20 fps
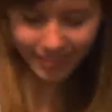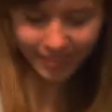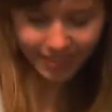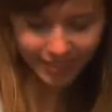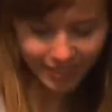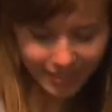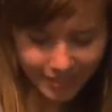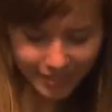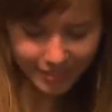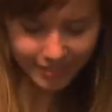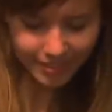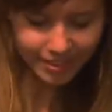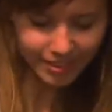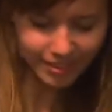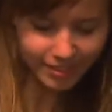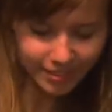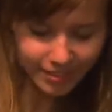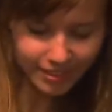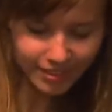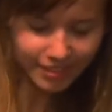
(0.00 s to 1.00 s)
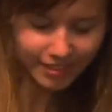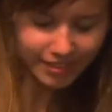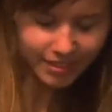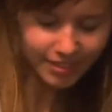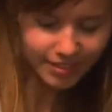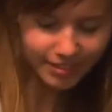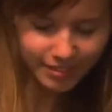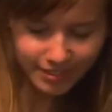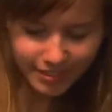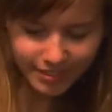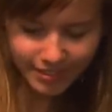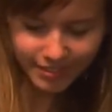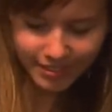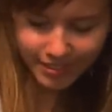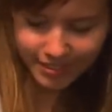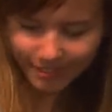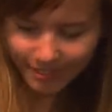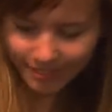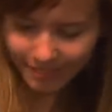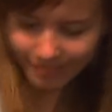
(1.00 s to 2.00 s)
U S citizens and their foreign
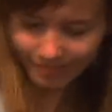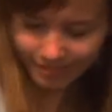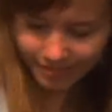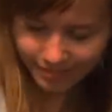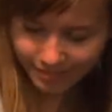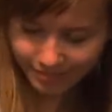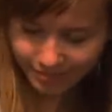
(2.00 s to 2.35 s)
fiancés